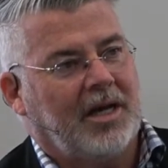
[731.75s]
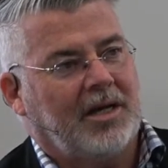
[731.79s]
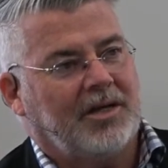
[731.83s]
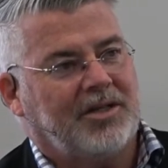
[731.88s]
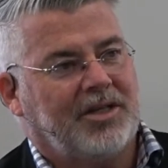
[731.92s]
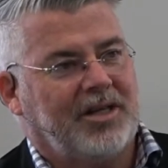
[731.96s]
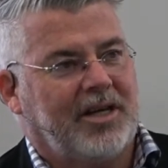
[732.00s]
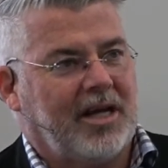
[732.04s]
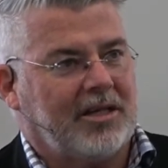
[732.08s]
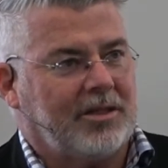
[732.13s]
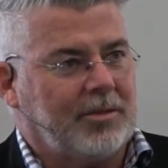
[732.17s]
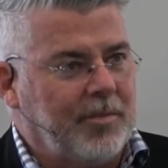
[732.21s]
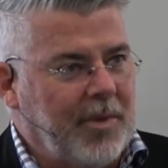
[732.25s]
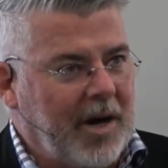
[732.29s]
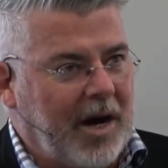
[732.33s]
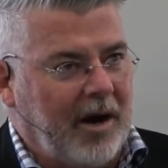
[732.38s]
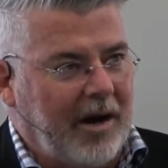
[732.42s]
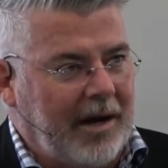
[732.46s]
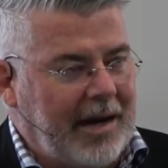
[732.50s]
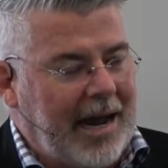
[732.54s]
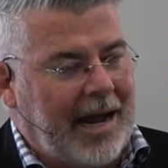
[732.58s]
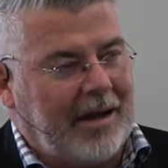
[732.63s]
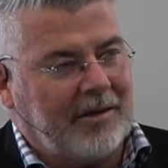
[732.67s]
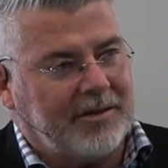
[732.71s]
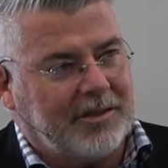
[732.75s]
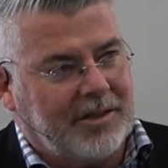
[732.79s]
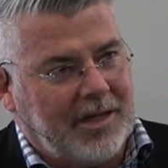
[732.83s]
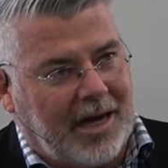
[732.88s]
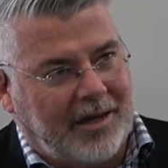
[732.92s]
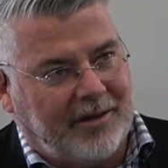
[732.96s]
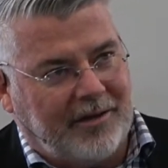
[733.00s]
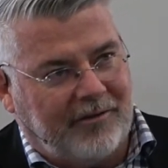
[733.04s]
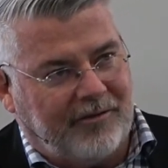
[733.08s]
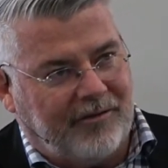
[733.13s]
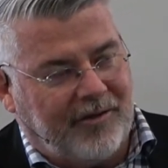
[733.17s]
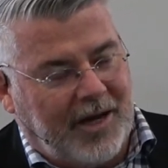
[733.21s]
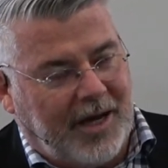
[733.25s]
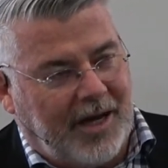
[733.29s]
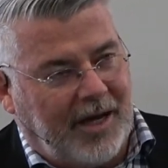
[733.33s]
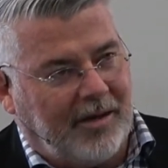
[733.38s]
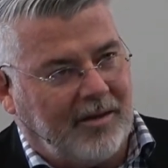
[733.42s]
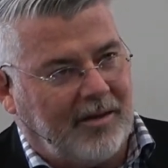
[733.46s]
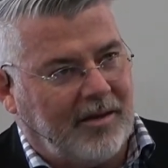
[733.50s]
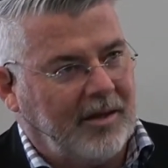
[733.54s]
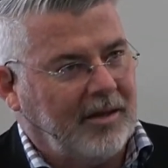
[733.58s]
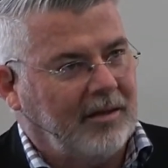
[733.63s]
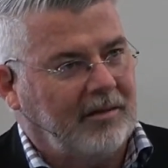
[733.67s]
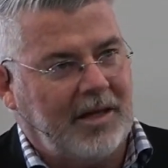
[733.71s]
She gets married outside the
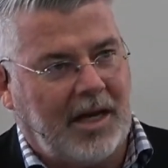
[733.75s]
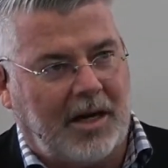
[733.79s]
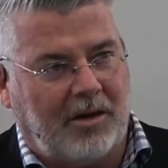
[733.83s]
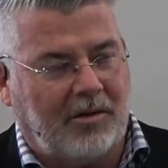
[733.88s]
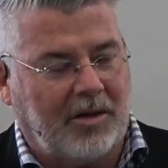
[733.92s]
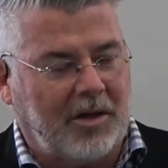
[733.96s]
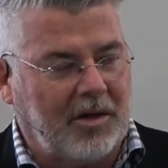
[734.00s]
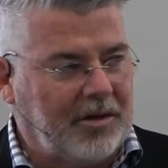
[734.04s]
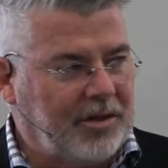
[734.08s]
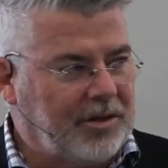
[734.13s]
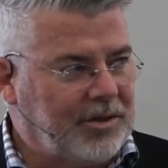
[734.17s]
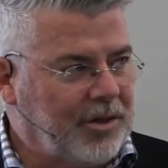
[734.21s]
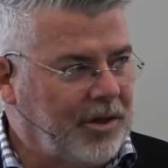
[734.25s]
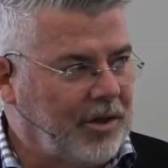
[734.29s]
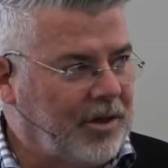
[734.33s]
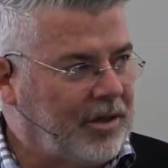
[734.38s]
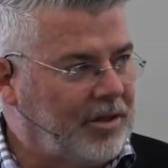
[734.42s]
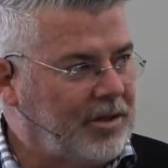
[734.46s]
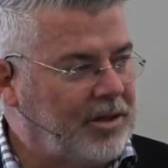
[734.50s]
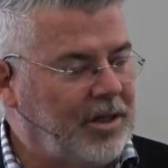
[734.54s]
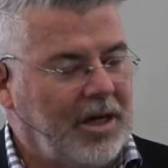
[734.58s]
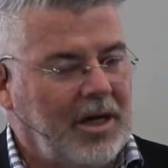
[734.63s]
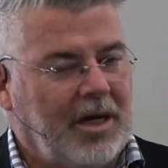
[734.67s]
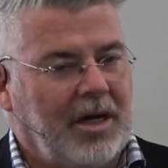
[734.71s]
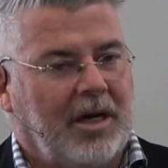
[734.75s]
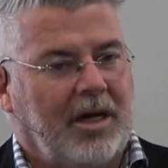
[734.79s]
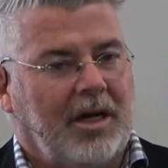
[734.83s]
faith. They don't go to church.